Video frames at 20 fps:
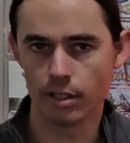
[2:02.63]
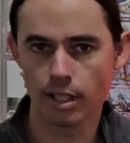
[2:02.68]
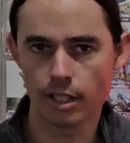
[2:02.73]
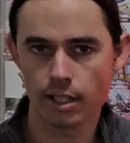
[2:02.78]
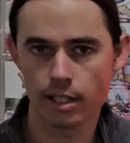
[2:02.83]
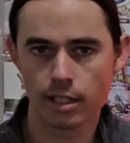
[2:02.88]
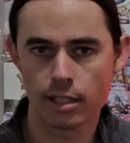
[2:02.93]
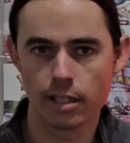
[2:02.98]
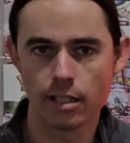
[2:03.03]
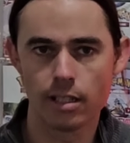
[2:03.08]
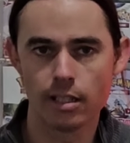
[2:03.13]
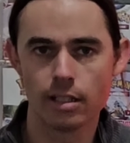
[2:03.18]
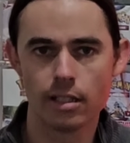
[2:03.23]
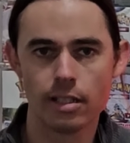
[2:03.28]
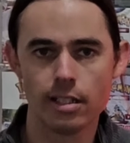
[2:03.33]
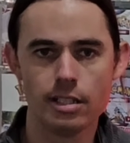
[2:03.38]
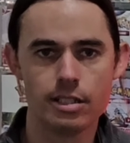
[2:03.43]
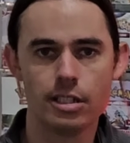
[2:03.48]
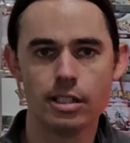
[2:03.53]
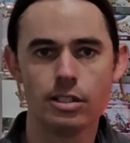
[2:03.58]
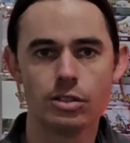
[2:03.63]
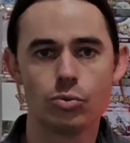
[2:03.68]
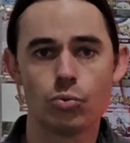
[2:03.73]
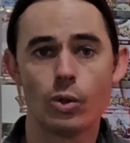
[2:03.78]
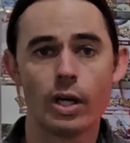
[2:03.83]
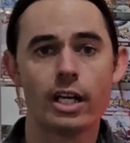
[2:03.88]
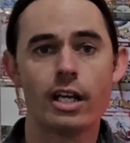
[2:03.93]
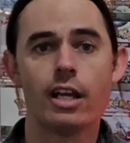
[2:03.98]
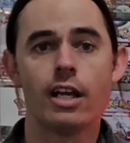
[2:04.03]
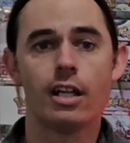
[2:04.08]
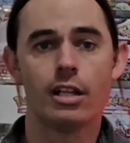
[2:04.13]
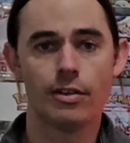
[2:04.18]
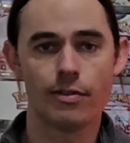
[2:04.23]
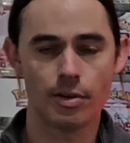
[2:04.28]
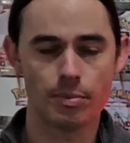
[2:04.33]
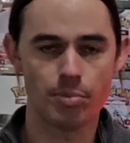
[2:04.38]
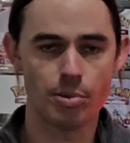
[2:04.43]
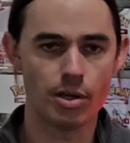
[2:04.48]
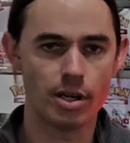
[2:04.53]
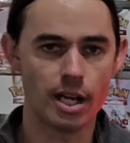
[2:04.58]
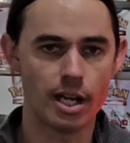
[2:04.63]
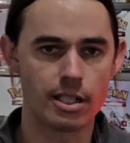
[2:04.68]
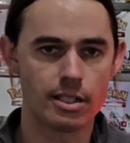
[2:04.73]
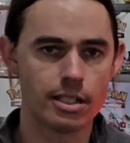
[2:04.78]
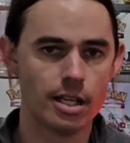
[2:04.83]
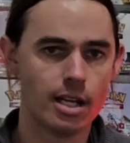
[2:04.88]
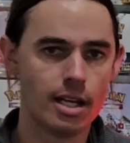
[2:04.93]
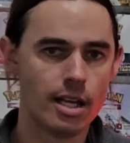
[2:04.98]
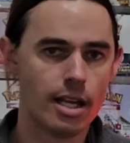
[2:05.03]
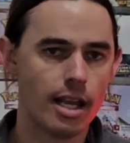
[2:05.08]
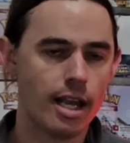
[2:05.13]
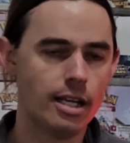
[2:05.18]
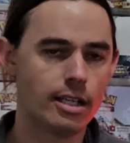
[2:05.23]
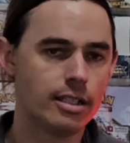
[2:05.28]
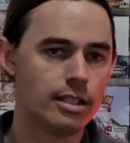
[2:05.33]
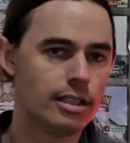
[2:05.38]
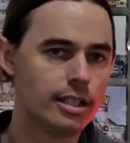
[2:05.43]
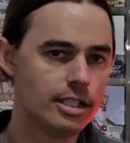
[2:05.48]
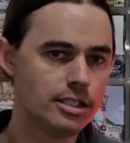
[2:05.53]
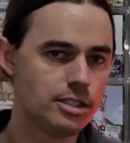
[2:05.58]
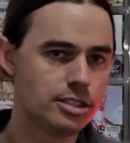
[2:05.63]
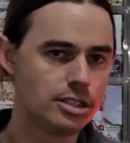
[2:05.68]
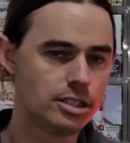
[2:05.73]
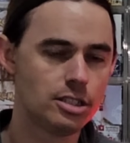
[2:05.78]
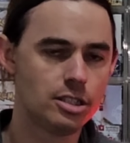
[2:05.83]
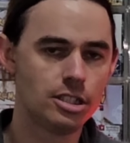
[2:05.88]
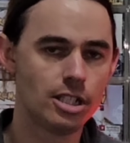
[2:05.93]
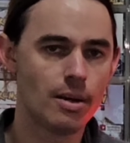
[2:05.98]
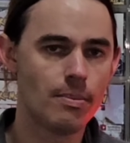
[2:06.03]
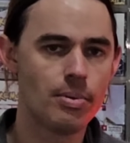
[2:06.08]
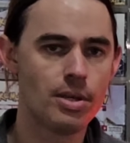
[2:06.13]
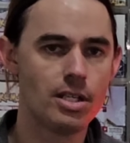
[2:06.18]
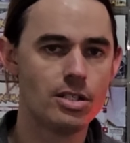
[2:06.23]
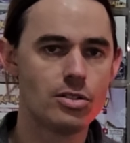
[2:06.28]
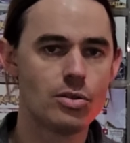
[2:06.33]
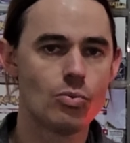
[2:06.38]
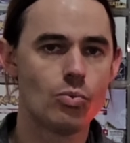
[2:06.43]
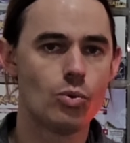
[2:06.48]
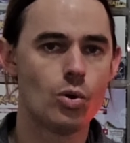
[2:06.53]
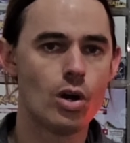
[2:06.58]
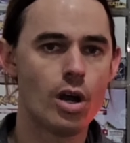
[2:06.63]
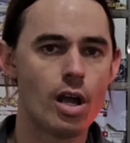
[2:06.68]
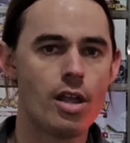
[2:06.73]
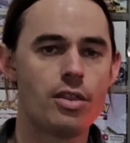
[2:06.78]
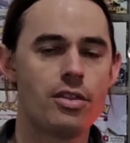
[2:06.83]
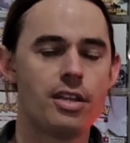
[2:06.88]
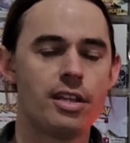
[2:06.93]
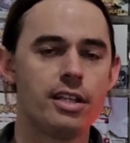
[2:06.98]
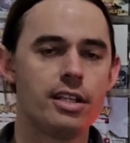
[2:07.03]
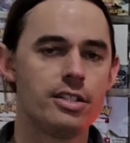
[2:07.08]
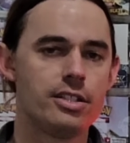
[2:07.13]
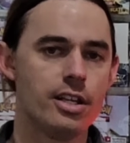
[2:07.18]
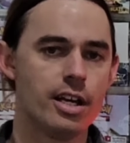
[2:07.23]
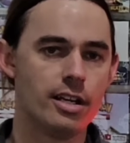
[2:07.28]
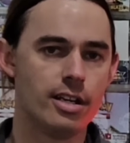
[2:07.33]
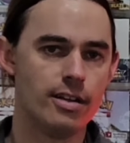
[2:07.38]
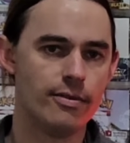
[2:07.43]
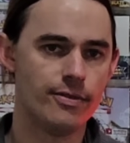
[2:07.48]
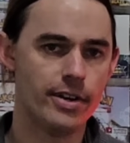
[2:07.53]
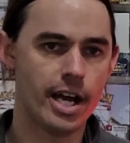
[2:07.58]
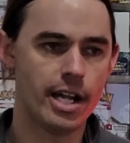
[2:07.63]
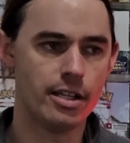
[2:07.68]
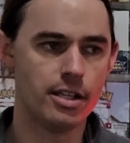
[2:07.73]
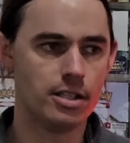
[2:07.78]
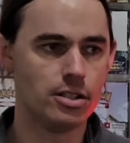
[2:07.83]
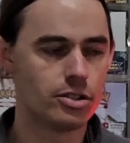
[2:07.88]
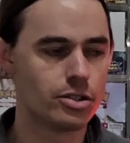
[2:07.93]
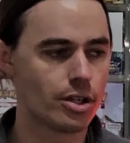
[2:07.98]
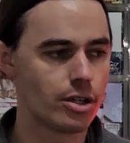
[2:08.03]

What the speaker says: Like, this is one hell of a product. And let's just jump into why I think it's undervalued.